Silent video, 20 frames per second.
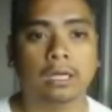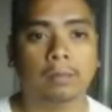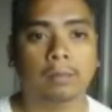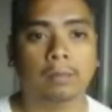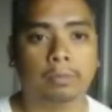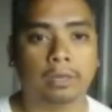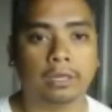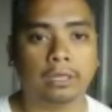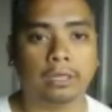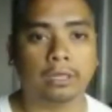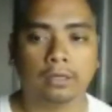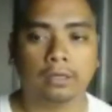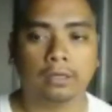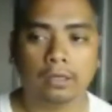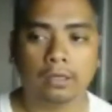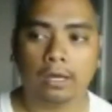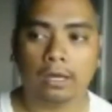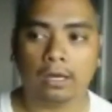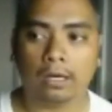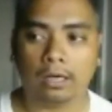But
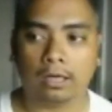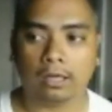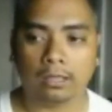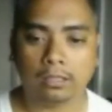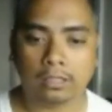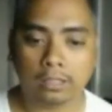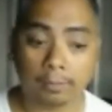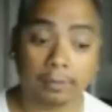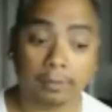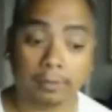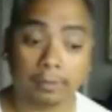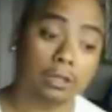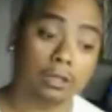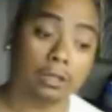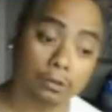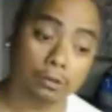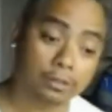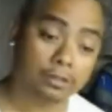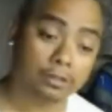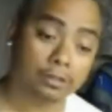something
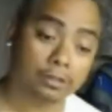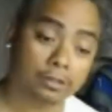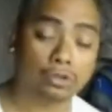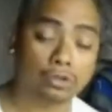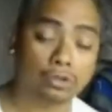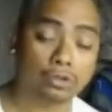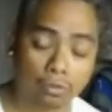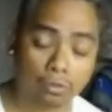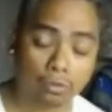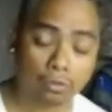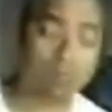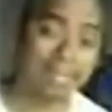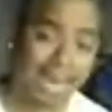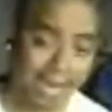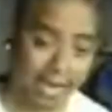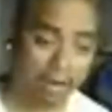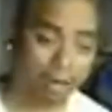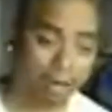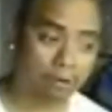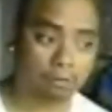closer to
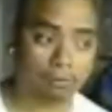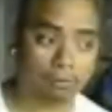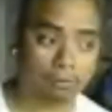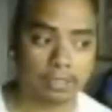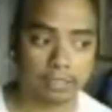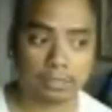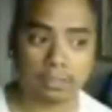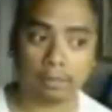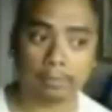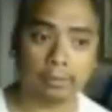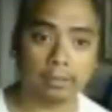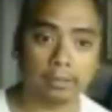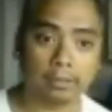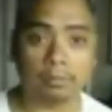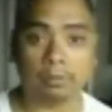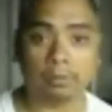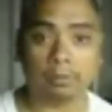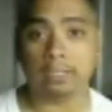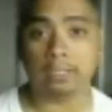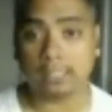now is
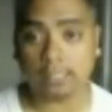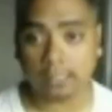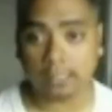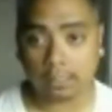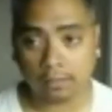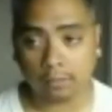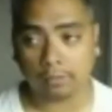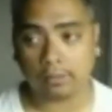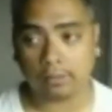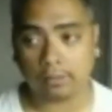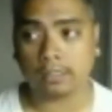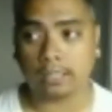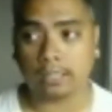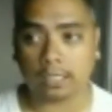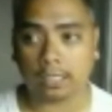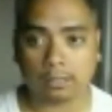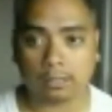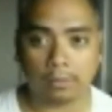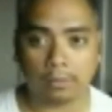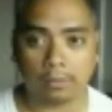WWDC, which is
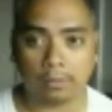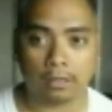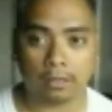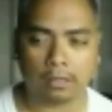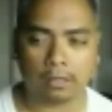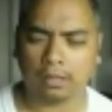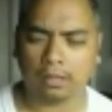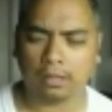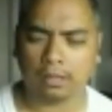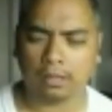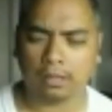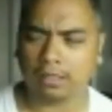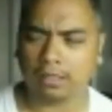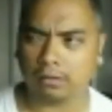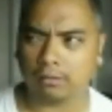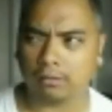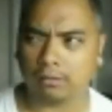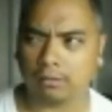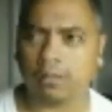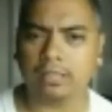next month, I think.
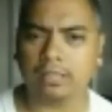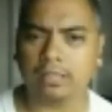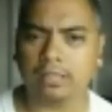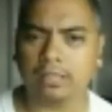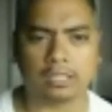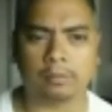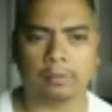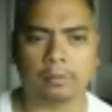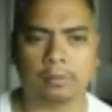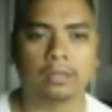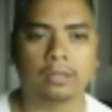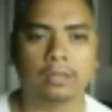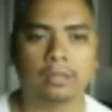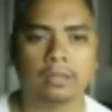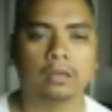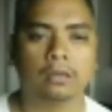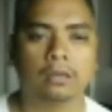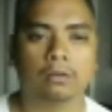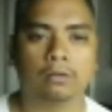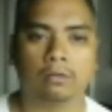So I think it's next month,
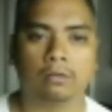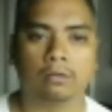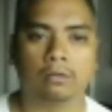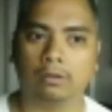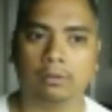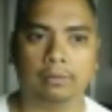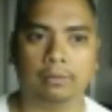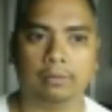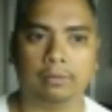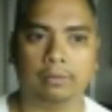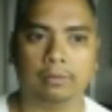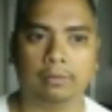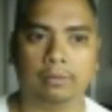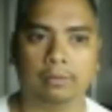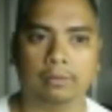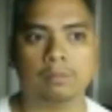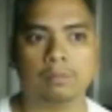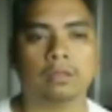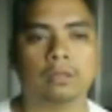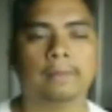or it could be
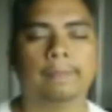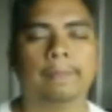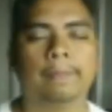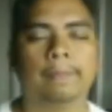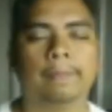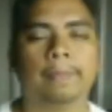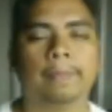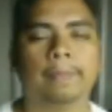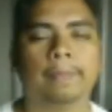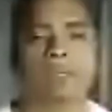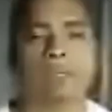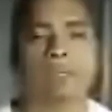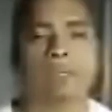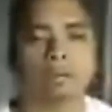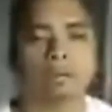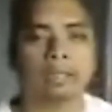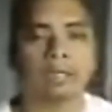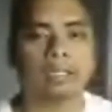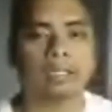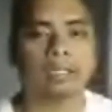this one. You
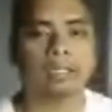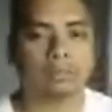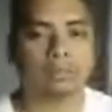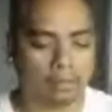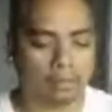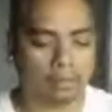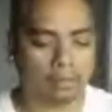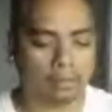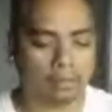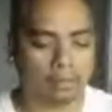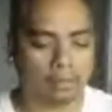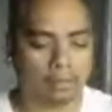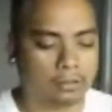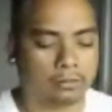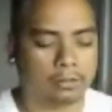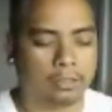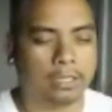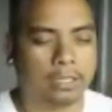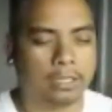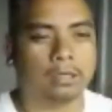know, let's
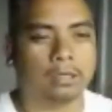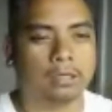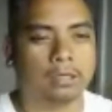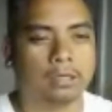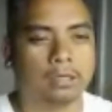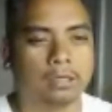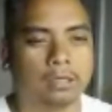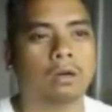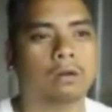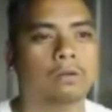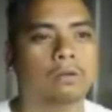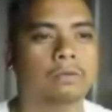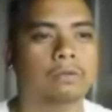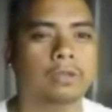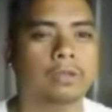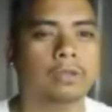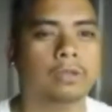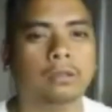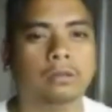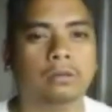all take a walk
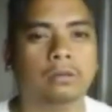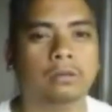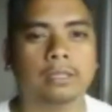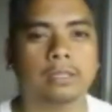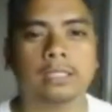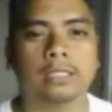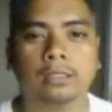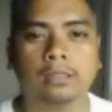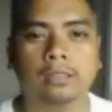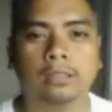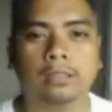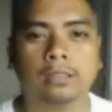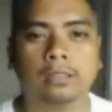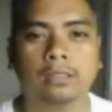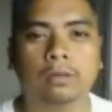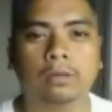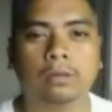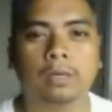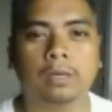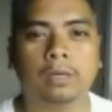over here and see
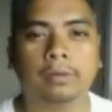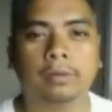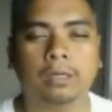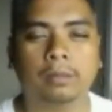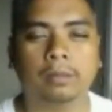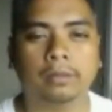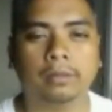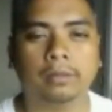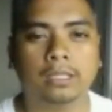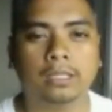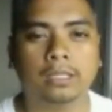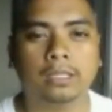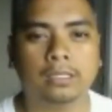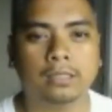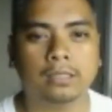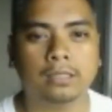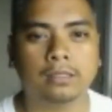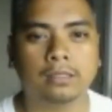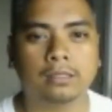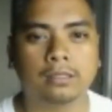when
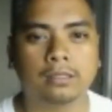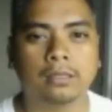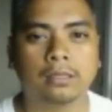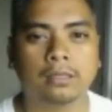WWDC is.